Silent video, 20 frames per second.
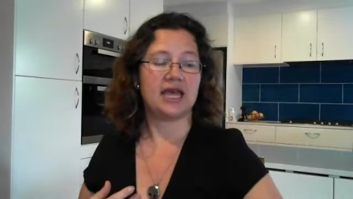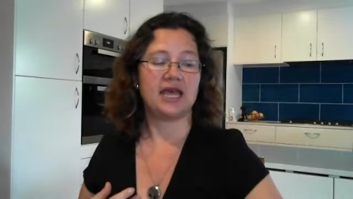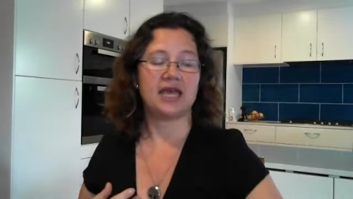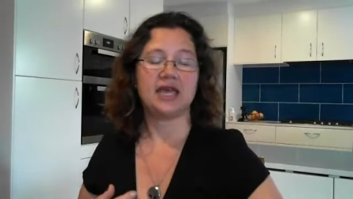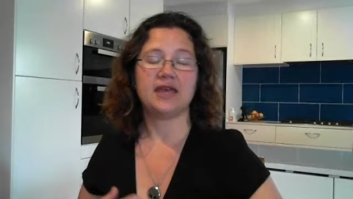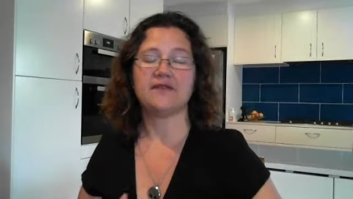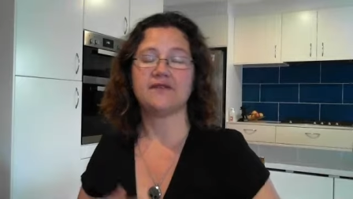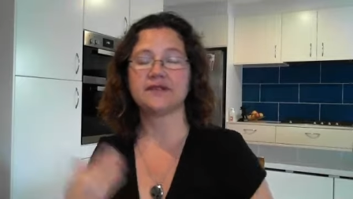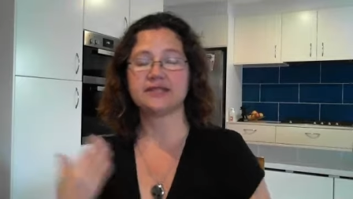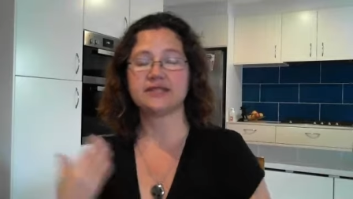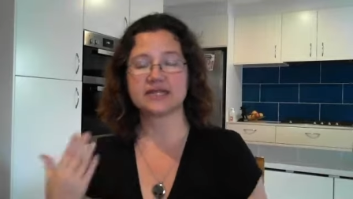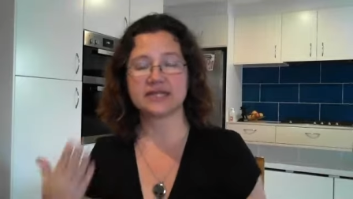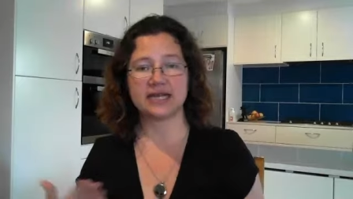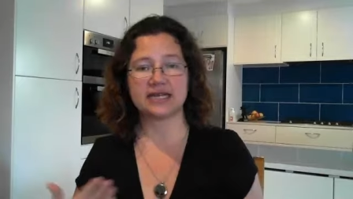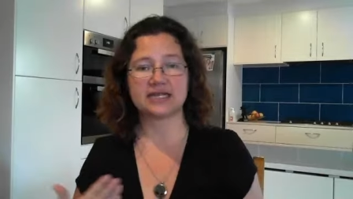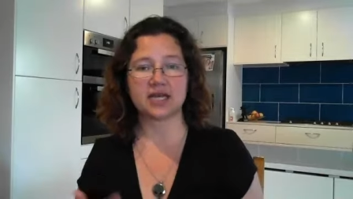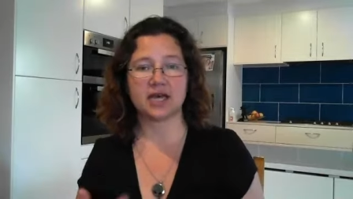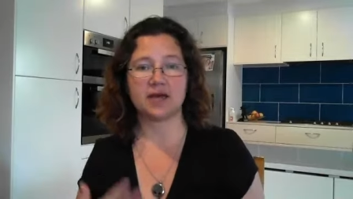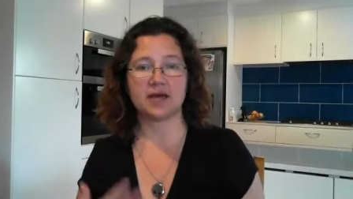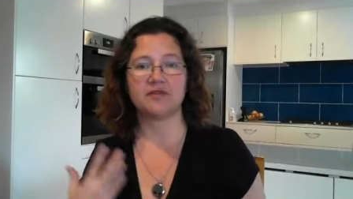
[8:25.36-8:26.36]
If it's
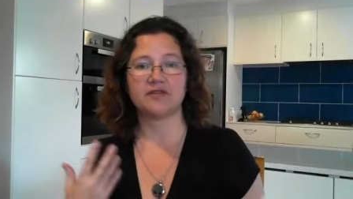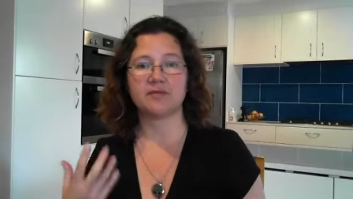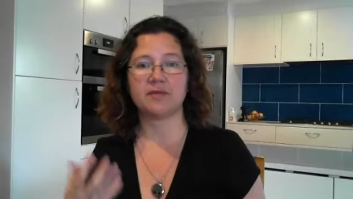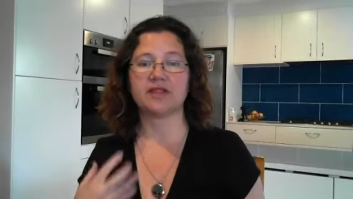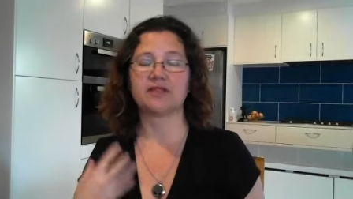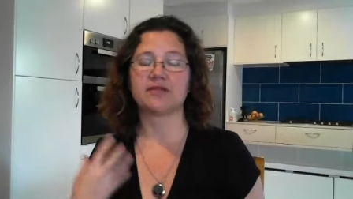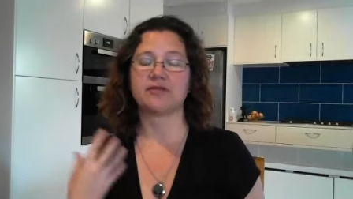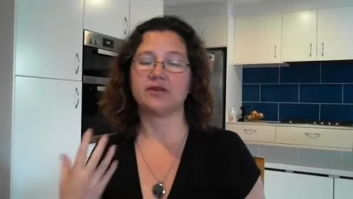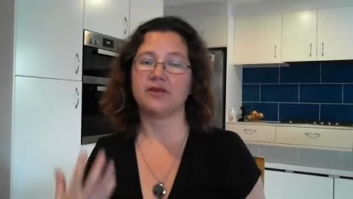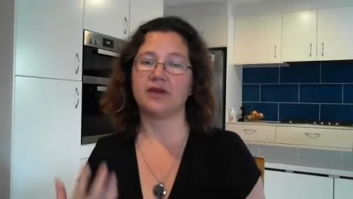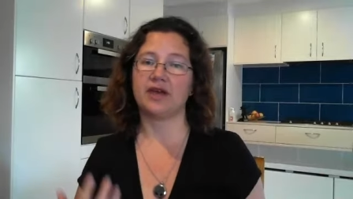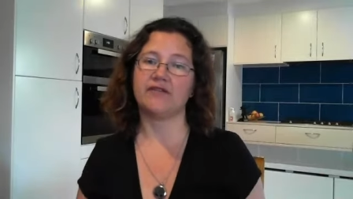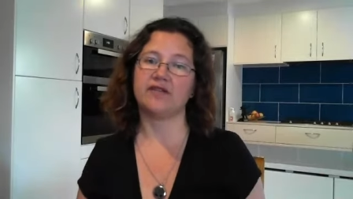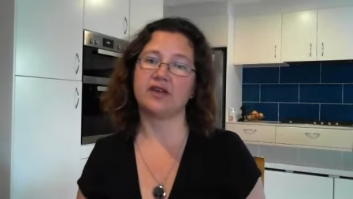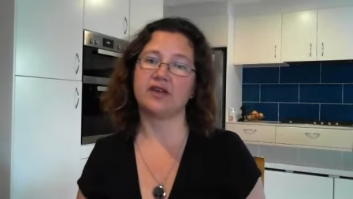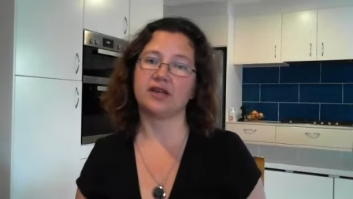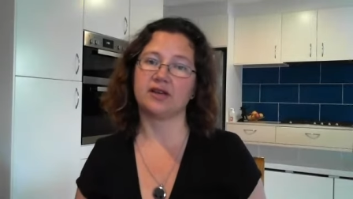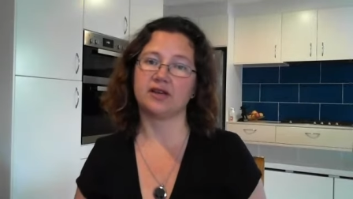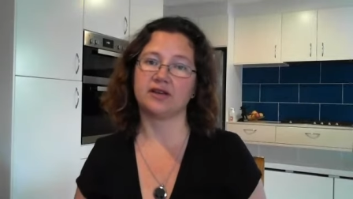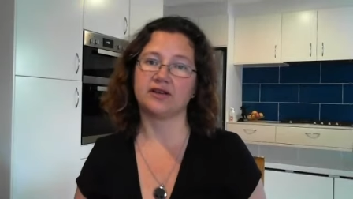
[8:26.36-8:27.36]
that time of month where you're
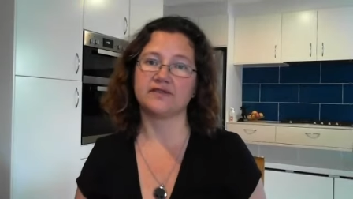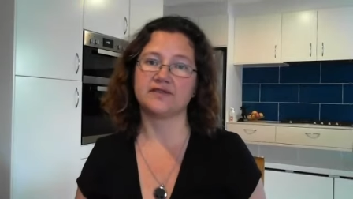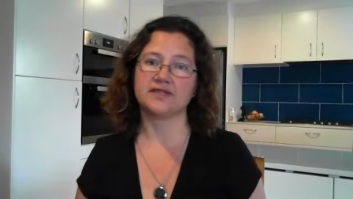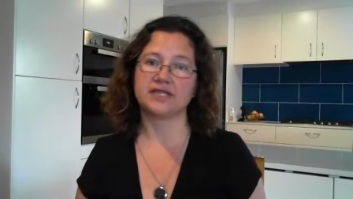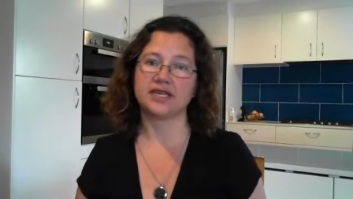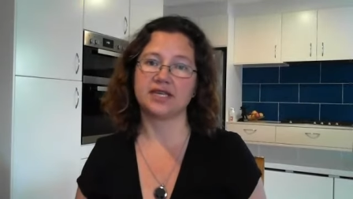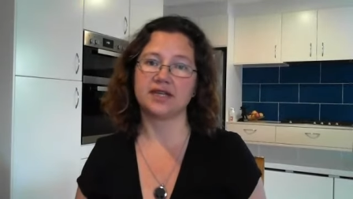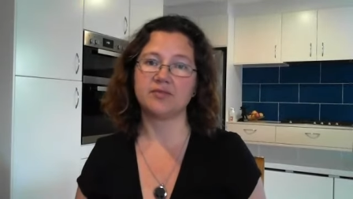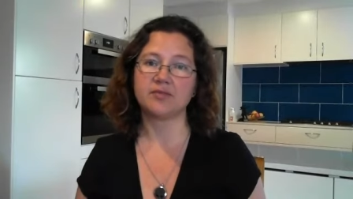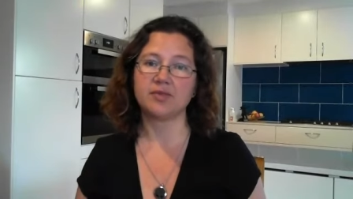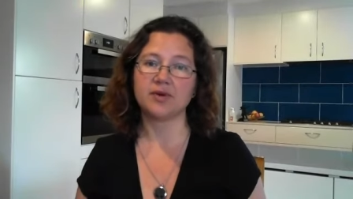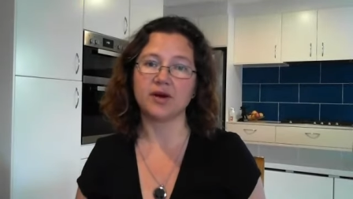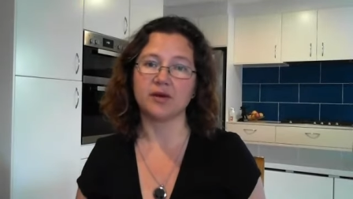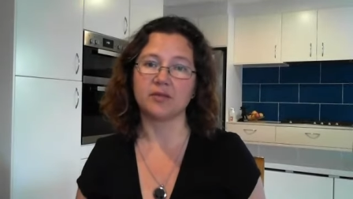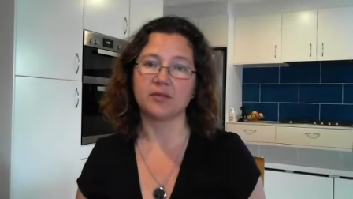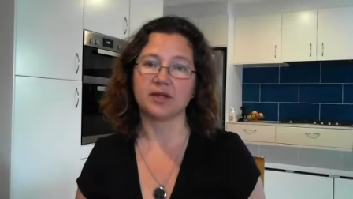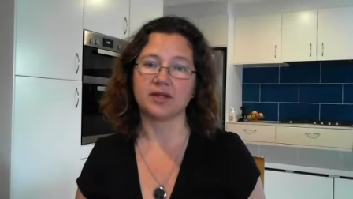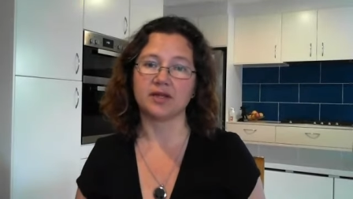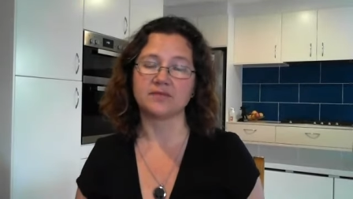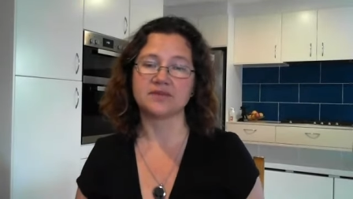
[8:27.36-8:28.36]
having a lot of skin
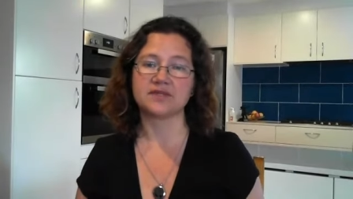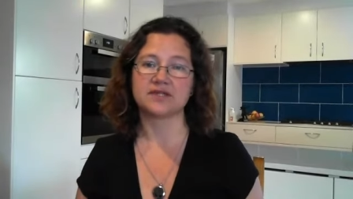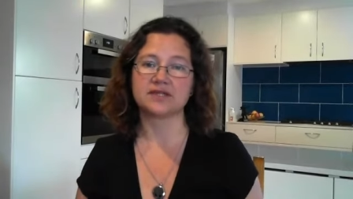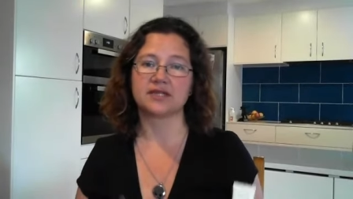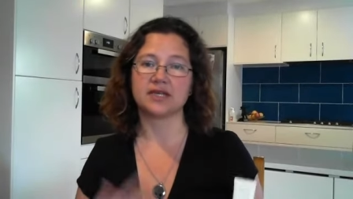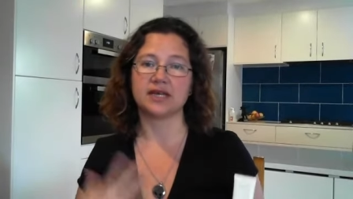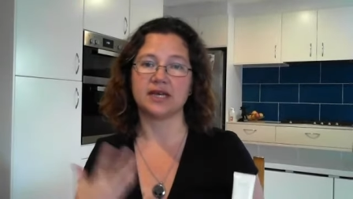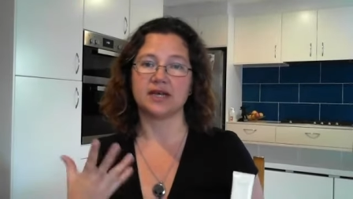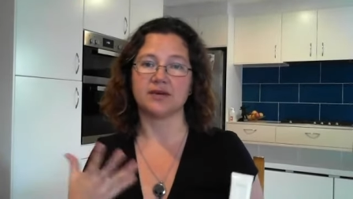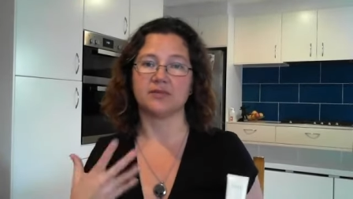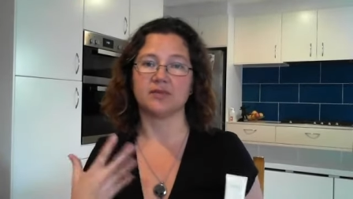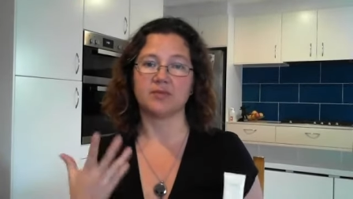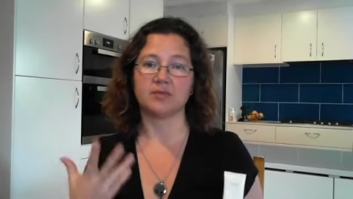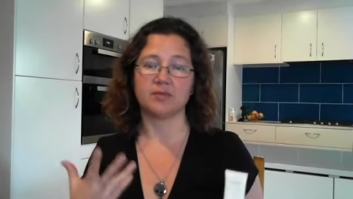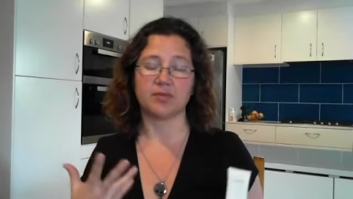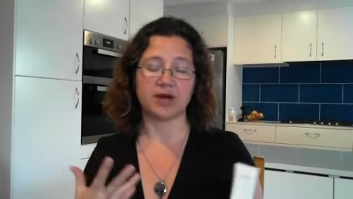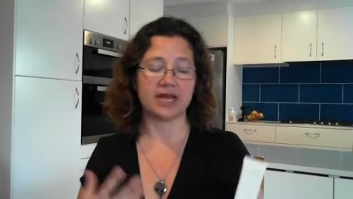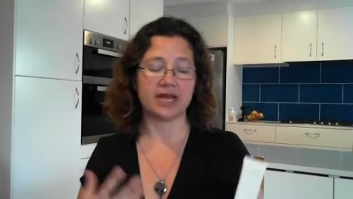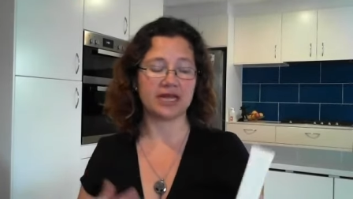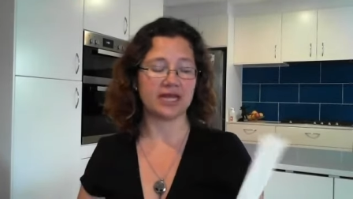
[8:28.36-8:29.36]
problems and
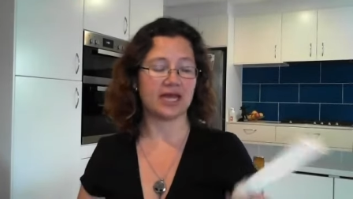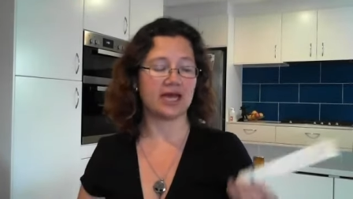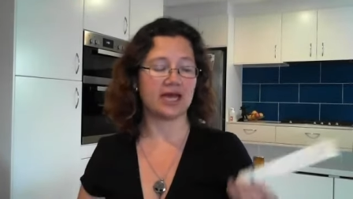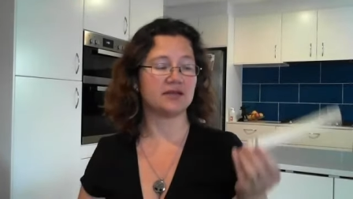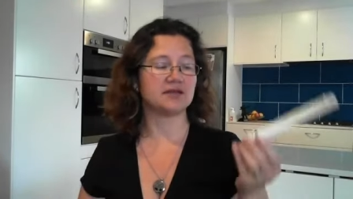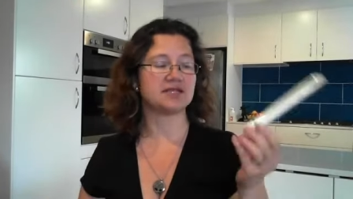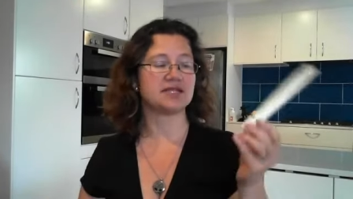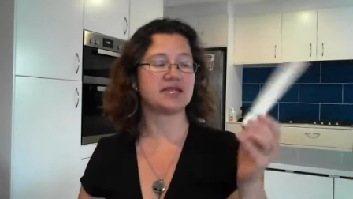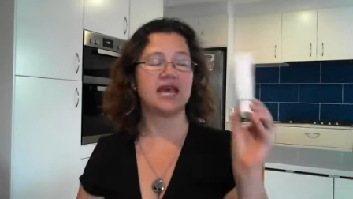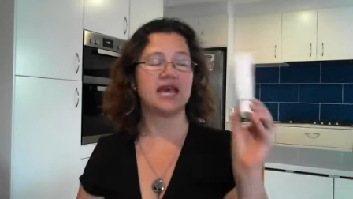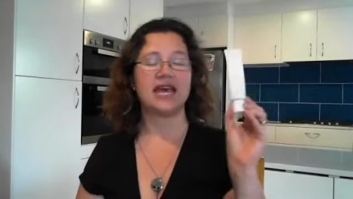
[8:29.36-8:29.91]
breakouts,